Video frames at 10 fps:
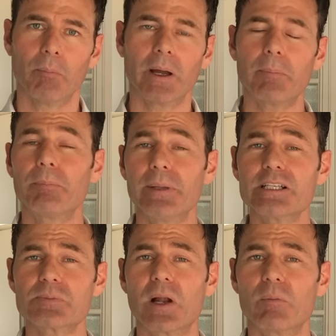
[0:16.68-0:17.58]
My
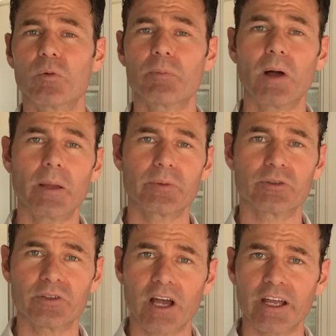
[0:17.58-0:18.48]
biggest problem with
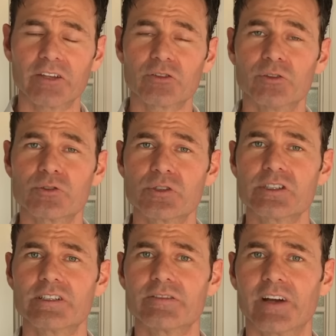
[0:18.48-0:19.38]
popular diets or
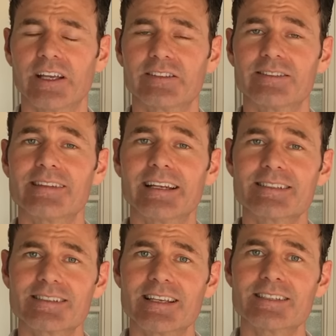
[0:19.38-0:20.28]
nutrition advice is that it
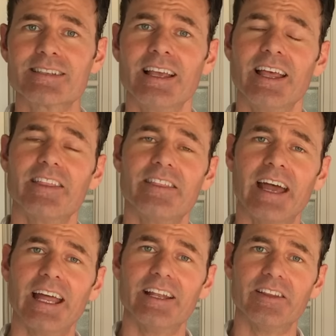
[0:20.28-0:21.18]
says
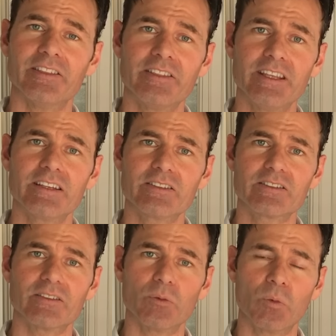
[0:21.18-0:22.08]
that
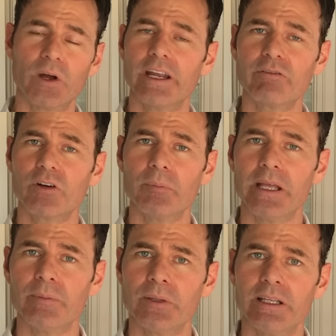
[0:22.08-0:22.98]
this, whatever it
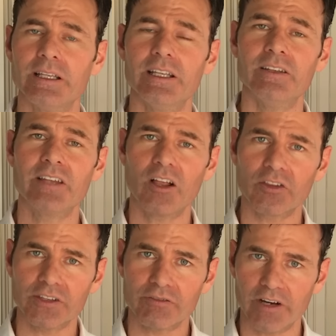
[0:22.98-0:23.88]
may be, is
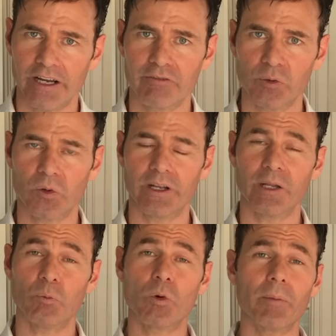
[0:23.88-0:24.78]
healthy for everyone,
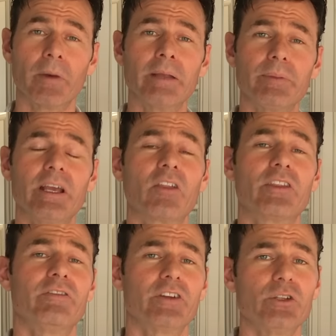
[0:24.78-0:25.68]
and what might be
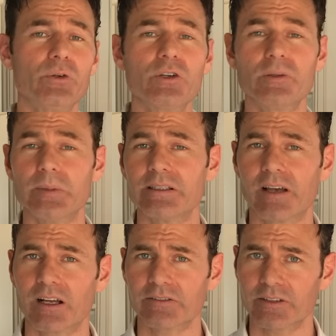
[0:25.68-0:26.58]
healthy for you could be
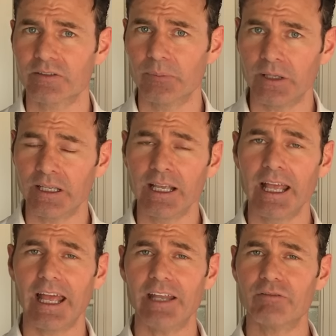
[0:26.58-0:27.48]
toxic to me
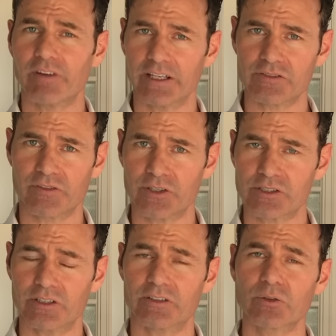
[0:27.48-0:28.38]
and vice
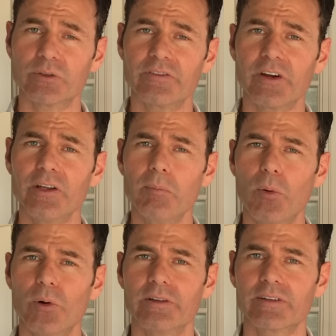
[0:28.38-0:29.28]
versa. So it's very
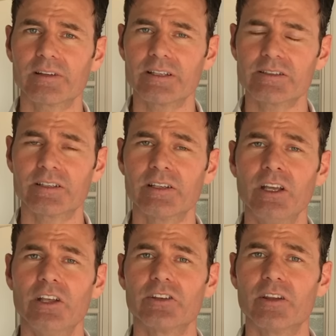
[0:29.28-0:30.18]
important to listen
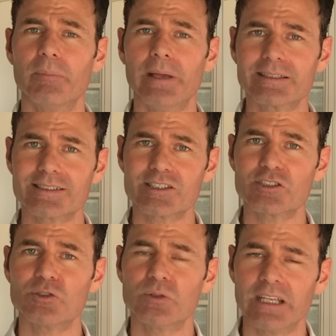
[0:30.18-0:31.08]
to the
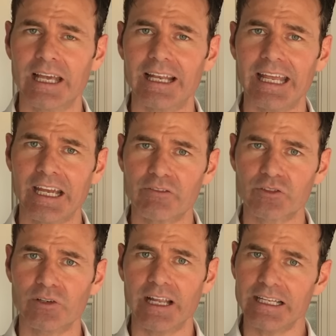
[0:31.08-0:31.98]
messages you get
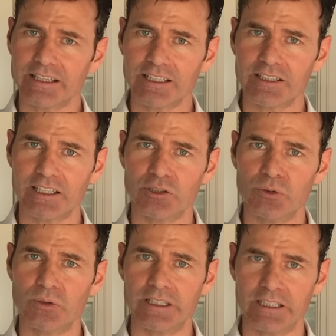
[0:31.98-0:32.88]
after anything that
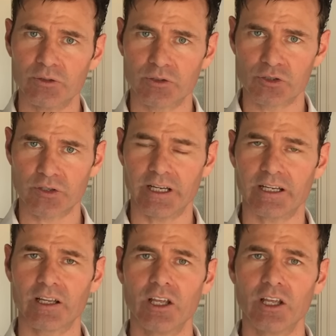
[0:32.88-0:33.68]
you eat or drink.